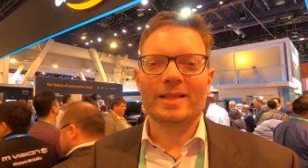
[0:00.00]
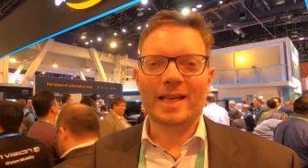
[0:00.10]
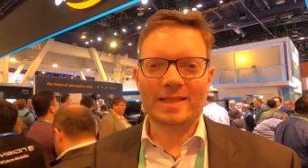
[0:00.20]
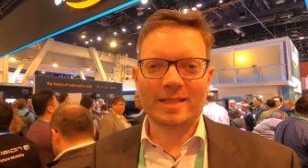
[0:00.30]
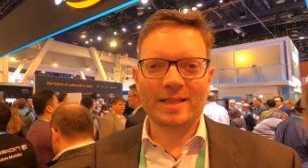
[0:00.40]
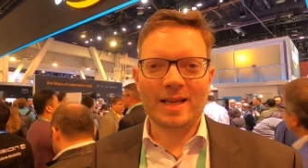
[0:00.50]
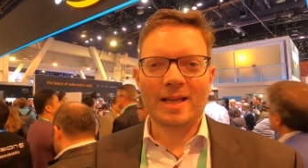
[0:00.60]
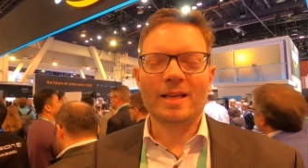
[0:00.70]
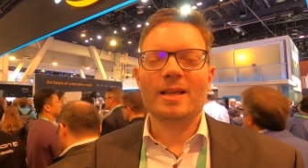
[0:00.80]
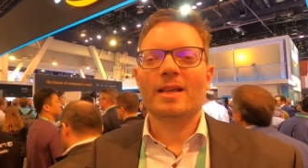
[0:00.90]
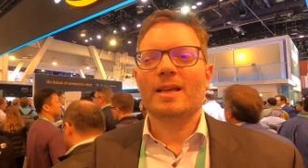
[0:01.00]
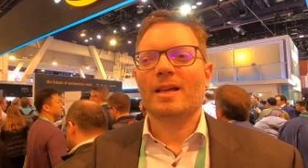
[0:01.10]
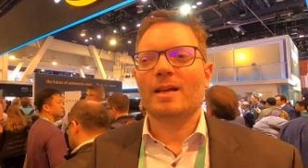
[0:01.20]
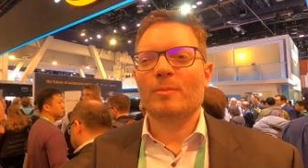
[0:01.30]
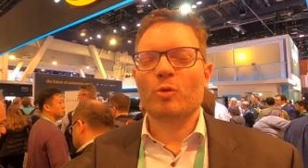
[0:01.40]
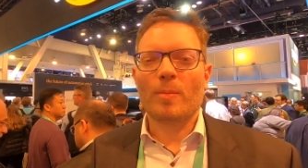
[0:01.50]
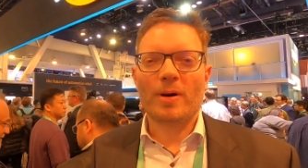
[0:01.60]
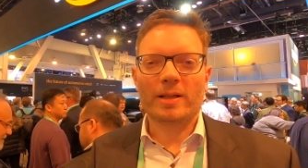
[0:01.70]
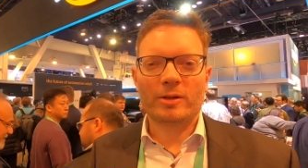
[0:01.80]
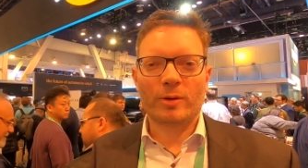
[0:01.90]
yesterday, um, who are
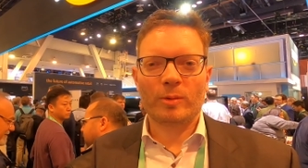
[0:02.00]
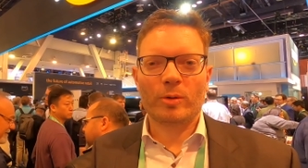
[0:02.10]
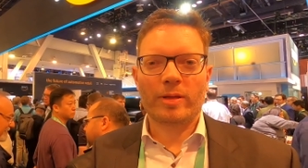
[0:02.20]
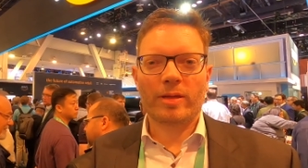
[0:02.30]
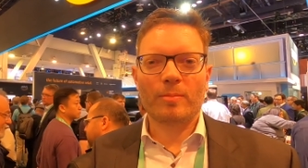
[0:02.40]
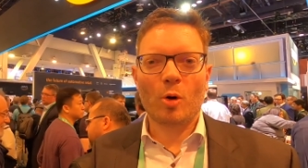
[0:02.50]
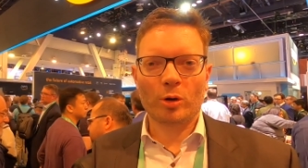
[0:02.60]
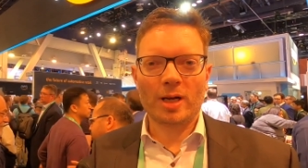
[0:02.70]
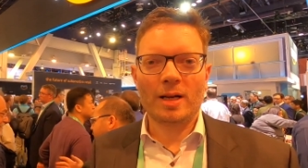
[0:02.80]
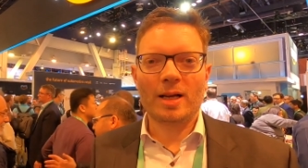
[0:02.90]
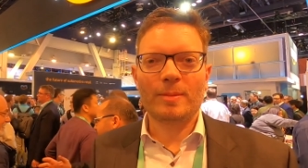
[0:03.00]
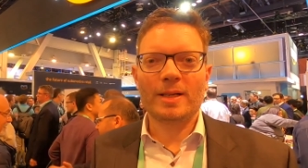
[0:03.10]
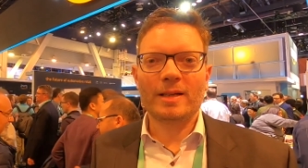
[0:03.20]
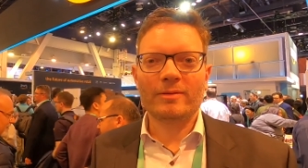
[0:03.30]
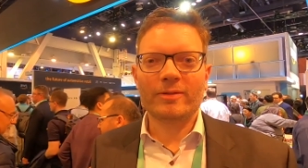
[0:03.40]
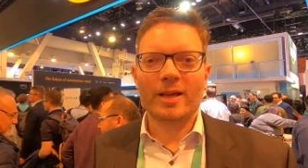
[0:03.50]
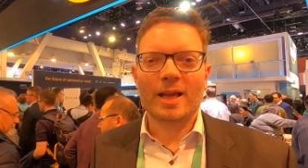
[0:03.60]
partnering with Modal, I believe.